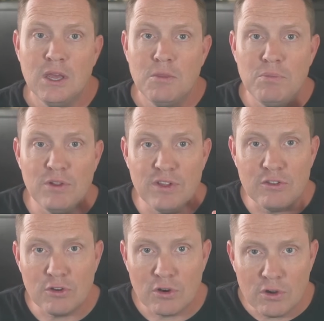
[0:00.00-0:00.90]
Build
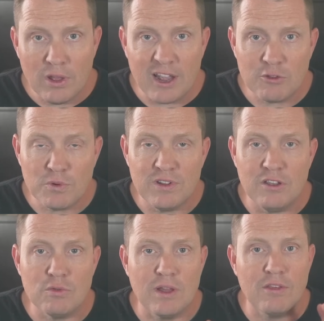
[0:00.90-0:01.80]
internal
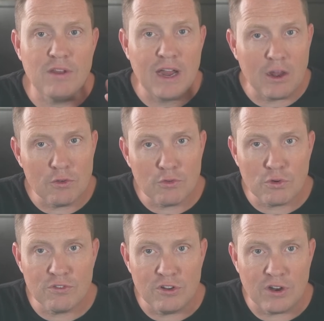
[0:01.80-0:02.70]
expertise rather than
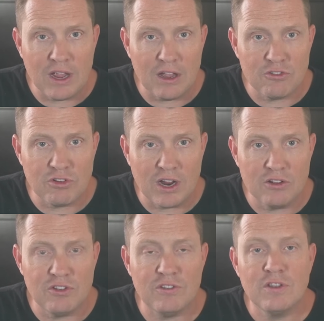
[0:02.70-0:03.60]
outsourcing your A I
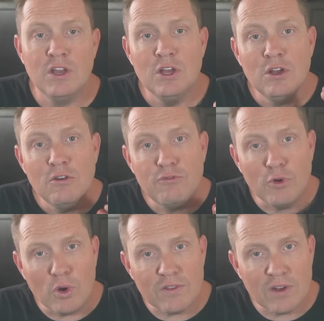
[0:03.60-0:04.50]
strategies.
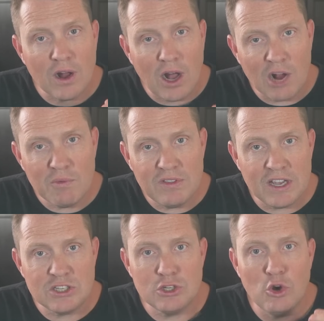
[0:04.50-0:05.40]
Focus on
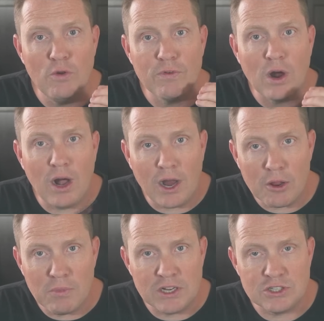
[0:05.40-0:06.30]
augmentation over
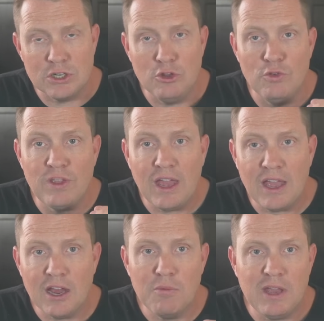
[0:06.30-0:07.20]
automation. Use
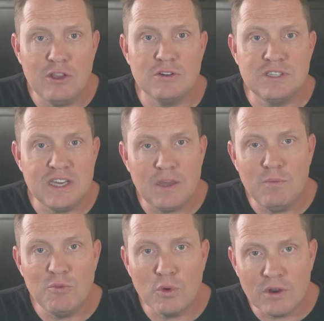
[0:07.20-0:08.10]
A I to make your
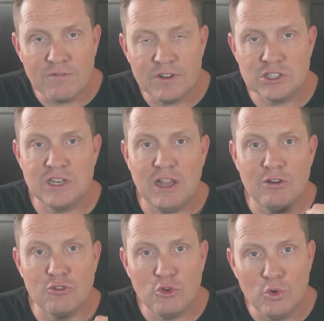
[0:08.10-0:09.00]
teams more efficient and
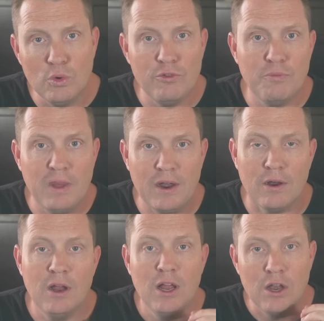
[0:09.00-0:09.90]
your tools better,
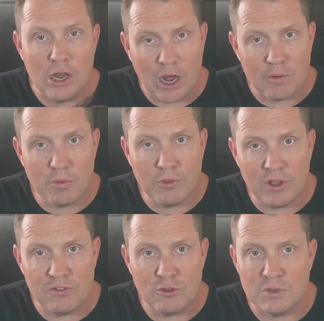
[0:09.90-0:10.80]
not
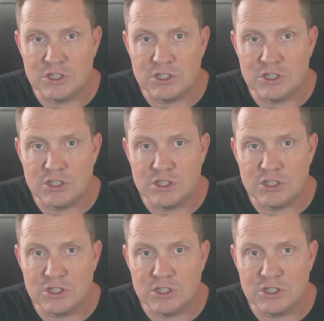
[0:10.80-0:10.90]
replace human